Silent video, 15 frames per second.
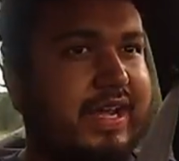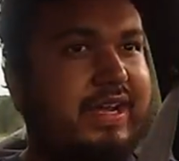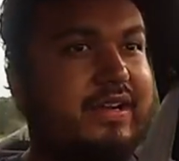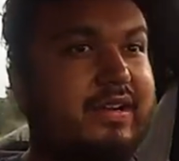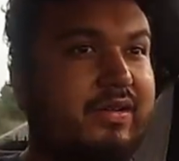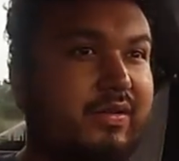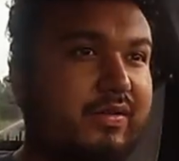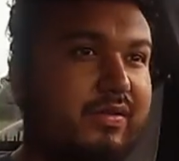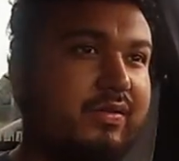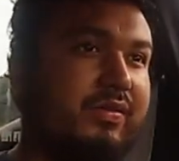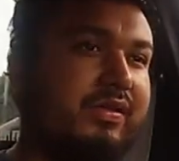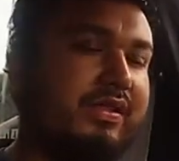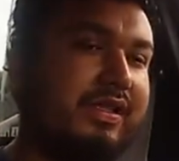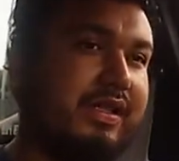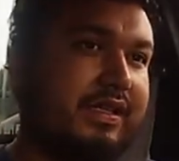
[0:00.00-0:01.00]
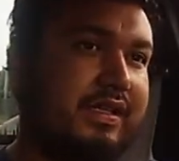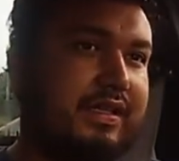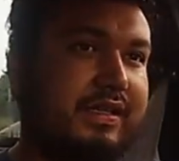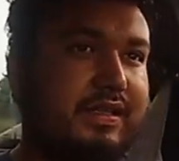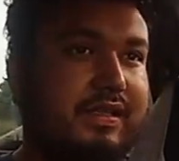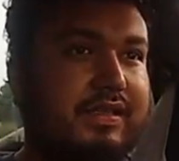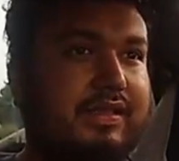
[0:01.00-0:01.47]
Echo's
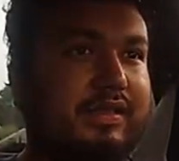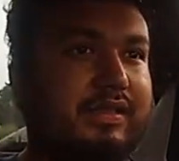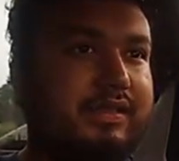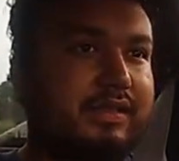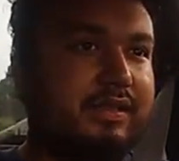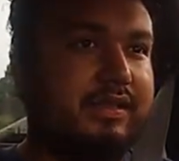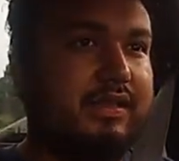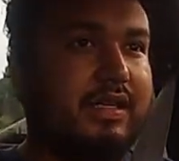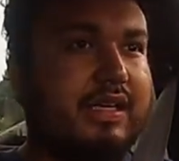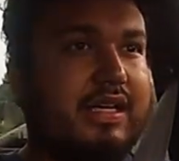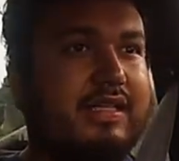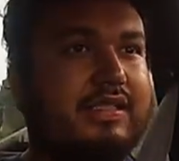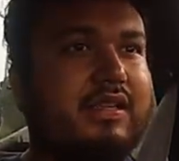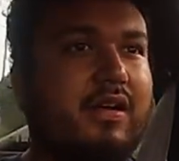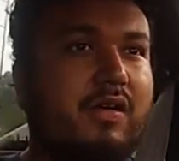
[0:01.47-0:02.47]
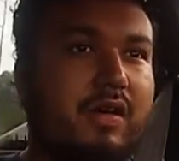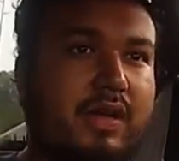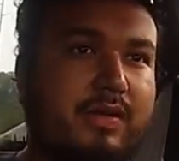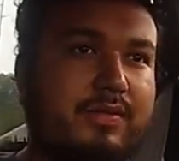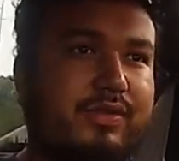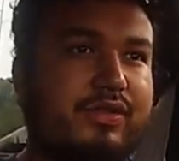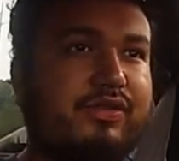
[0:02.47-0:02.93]
SRM